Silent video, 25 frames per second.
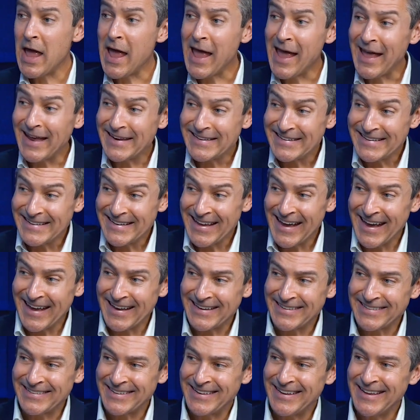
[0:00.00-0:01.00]
And
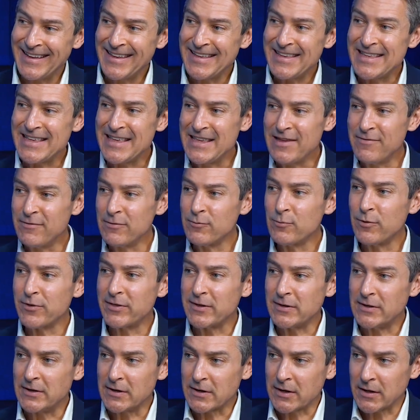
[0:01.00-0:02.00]
yet, even with
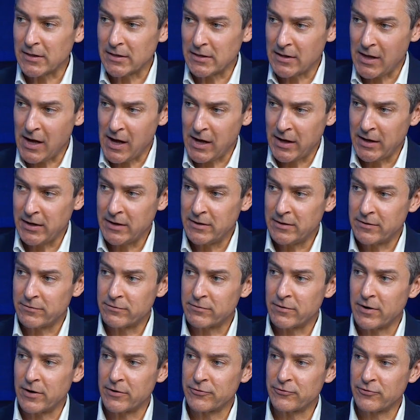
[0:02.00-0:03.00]
the decline
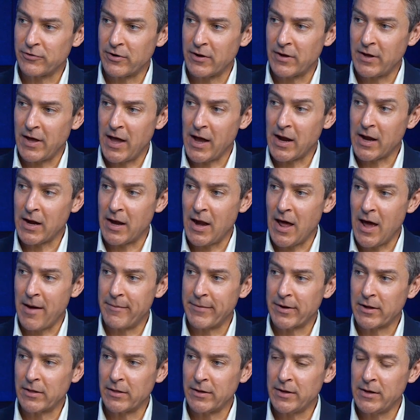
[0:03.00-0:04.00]
of Russia
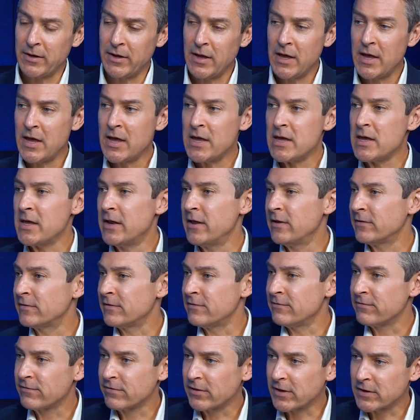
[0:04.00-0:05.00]
economically, it has
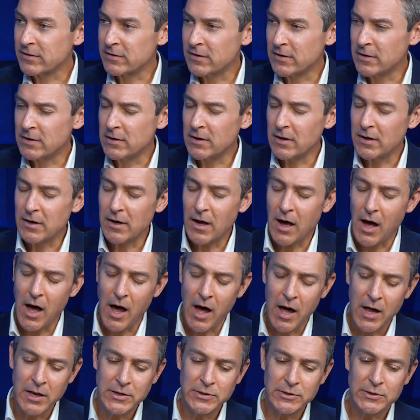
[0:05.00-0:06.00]
inflicted
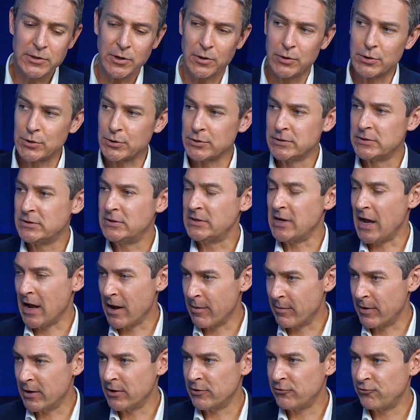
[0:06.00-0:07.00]
untold
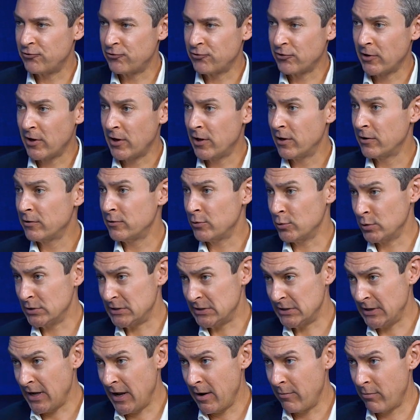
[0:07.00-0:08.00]
damage to
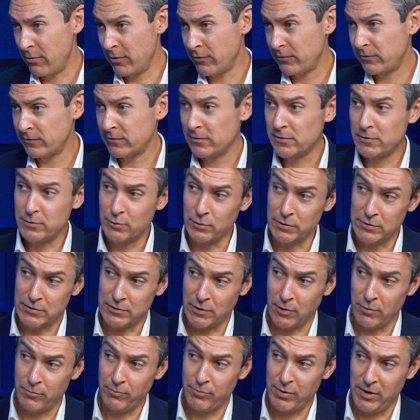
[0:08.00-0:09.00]
its neighbors, to
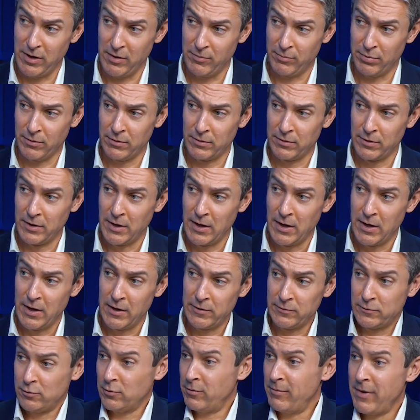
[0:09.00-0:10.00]
its own people,
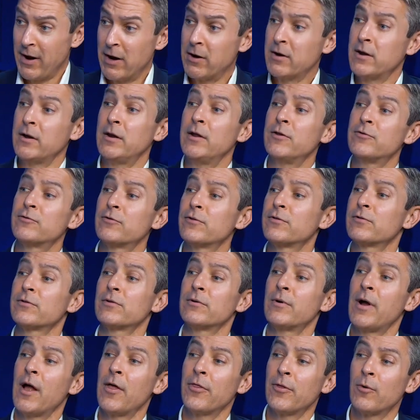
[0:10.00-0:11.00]
to American interests
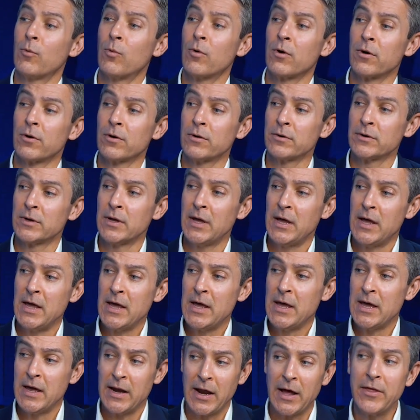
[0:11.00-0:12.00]
around the world.
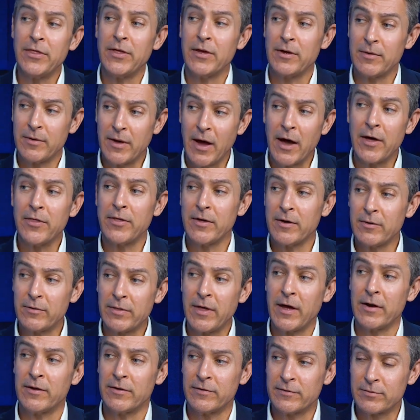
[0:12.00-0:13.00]
And I think
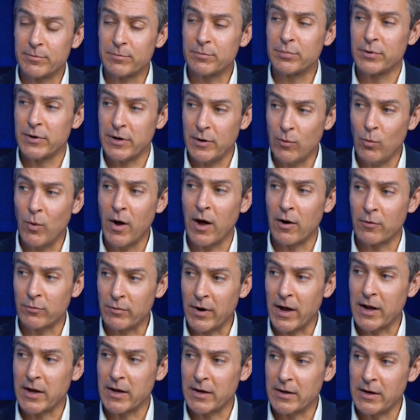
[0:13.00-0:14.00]
that is pretty well
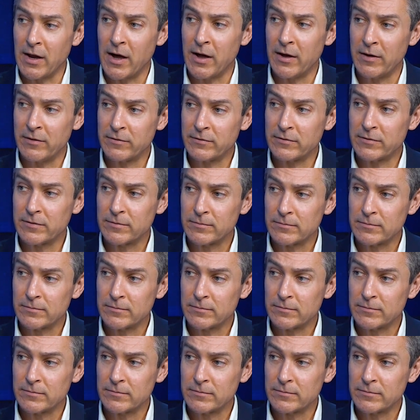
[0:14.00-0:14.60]
recognized.